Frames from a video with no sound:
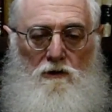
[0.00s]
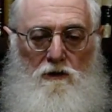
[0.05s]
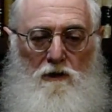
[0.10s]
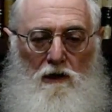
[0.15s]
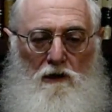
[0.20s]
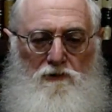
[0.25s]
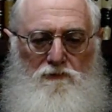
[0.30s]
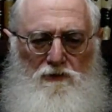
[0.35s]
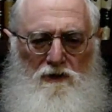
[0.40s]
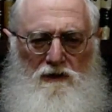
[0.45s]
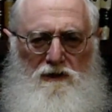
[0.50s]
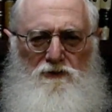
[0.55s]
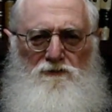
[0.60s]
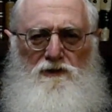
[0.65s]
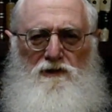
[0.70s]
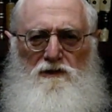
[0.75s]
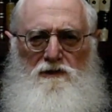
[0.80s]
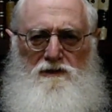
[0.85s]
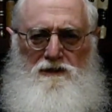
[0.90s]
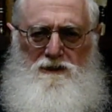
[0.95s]
It's very
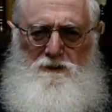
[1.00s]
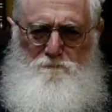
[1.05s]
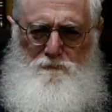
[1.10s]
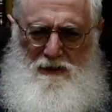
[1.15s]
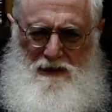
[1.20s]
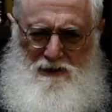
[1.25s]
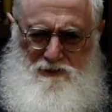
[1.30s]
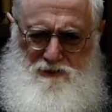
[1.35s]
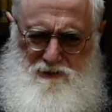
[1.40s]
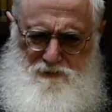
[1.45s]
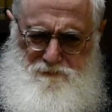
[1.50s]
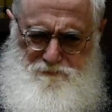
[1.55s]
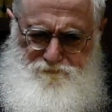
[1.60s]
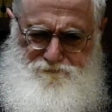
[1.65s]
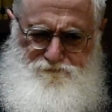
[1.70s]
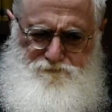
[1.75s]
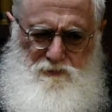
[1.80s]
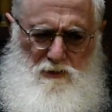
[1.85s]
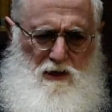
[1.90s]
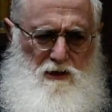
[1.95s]
difficult to speak.
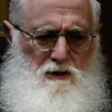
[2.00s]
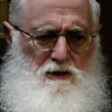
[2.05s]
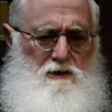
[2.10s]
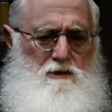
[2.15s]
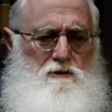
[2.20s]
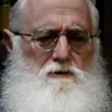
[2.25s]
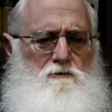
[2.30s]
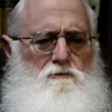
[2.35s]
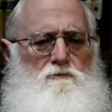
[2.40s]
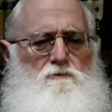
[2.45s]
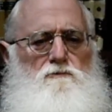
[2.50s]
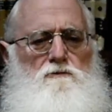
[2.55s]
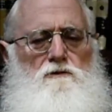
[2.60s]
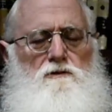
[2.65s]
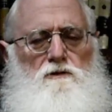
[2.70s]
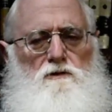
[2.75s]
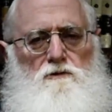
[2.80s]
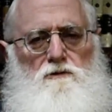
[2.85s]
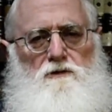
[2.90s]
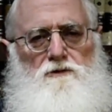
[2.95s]

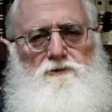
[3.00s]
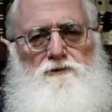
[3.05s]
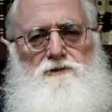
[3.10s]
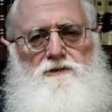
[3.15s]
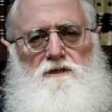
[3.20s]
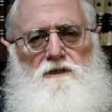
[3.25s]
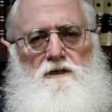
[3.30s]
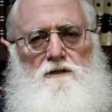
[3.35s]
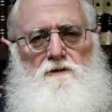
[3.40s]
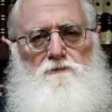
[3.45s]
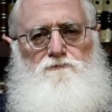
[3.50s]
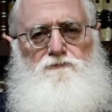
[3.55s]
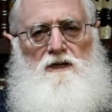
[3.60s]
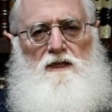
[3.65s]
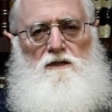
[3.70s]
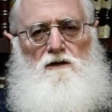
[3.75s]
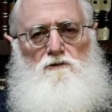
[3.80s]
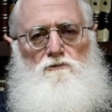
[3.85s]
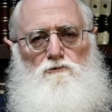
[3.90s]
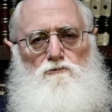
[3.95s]
There was a
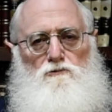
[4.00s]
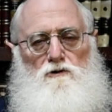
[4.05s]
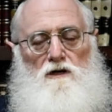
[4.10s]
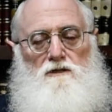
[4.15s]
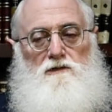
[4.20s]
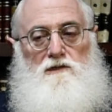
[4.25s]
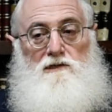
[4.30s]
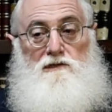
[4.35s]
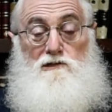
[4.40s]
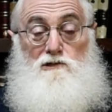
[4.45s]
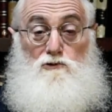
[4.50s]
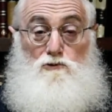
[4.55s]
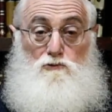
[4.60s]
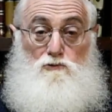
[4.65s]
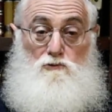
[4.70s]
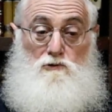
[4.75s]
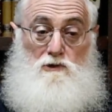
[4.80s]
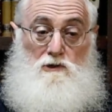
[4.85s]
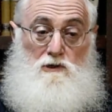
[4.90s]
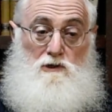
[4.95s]
fellow who wanted
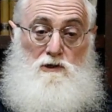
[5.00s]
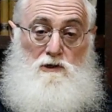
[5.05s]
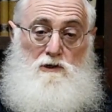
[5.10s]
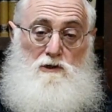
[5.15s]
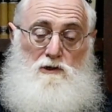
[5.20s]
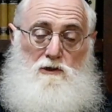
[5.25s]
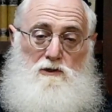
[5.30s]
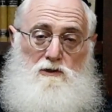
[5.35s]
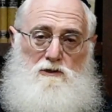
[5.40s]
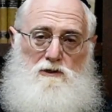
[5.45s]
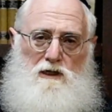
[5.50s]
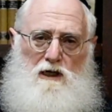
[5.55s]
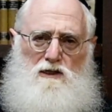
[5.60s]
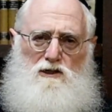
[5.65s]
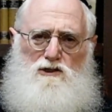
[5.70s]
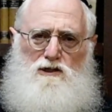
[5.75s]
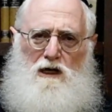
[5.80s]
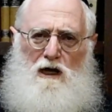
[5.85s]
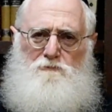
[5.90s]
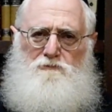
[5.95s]
to get a
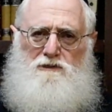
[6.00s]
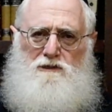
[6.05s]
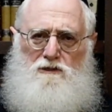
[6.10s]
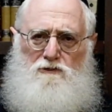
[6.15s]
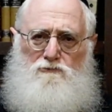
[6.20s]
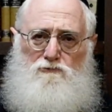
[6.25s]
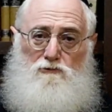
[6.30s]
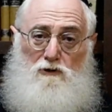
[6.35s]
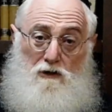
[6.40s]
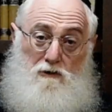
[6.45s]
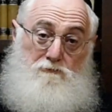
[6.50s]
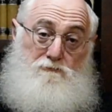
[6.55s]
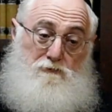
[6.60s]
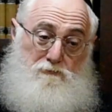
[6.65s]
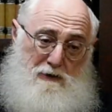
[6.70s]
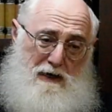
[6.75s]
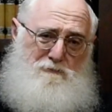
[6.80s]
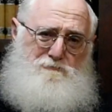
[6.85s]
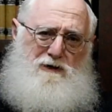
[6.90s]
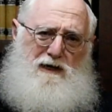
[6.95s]
job as a
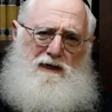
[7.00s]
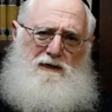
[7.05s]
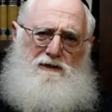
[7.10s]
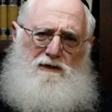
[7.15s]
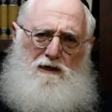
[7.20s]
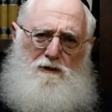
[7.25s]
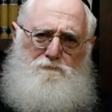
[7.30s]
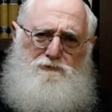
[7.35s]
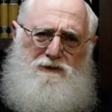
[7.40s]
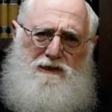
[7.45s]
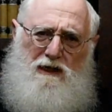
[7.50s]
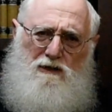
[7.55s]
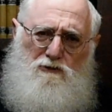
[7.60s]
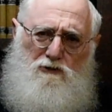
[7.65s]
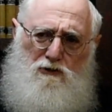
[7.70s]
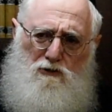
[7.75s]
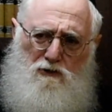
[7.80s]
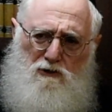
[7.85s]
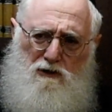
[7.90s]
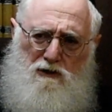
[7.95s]
rabbi, upstate
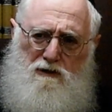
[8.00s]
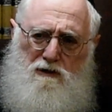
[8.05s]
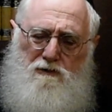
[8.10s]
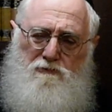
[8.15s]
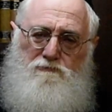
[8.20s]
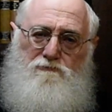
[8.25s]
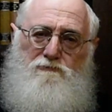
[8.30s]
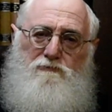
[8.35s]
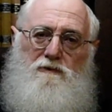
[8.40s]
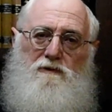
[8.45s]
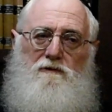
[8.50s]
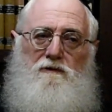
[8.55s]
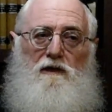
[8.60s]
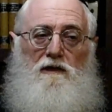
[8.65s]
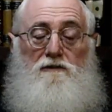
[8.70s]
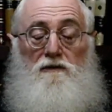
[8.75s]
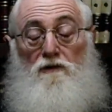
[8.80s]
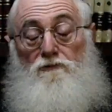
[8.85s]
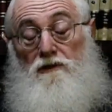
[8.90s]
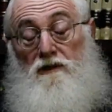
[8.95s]
New York.
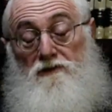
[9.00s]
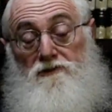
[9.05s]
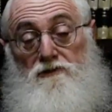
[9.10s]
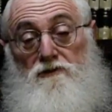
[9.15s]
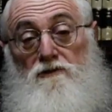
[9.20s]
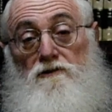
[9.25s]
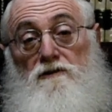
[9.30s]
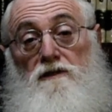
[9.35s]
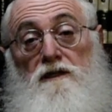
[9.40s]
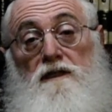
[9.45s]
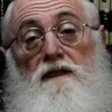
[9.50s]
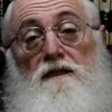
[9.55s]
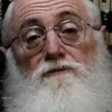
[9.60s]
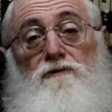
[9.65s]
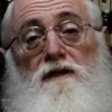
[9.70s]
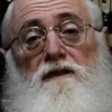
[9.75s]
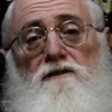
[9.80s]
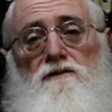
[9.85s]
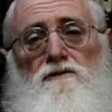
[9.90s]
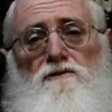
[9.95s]
As I read a story, he
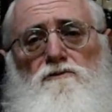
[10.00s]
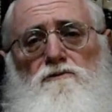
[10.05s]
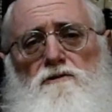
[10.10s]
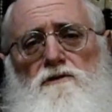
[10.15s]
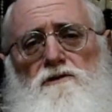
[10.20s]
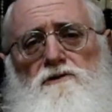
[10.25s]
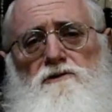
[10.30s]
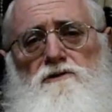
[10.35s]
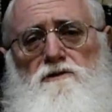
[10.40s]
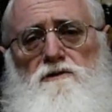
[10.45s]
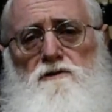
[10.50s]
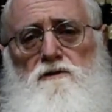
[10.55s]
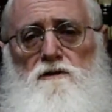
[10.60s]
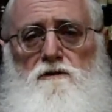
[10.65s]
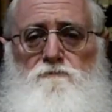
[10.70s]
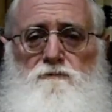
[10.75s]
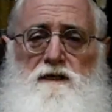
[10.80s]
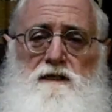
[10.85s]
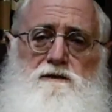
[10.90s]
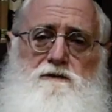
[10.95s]
went to this
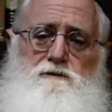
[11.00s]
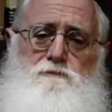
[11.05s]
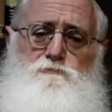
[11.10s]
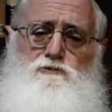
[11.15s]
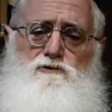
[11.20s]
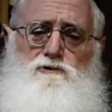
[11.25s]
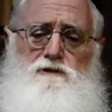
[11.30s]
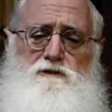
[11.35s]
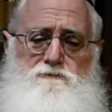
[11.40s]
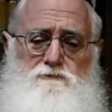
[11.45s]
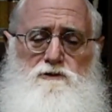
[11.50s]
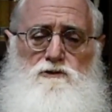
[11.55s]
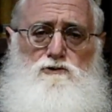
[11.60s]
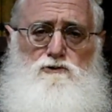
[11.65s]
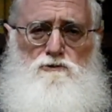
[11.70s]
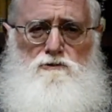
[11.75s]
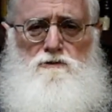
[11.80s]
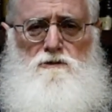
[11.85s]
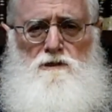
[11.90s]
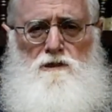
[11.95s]
meet the board of the
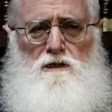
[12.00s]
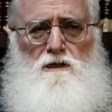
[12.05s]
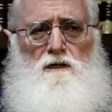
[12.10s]
shul,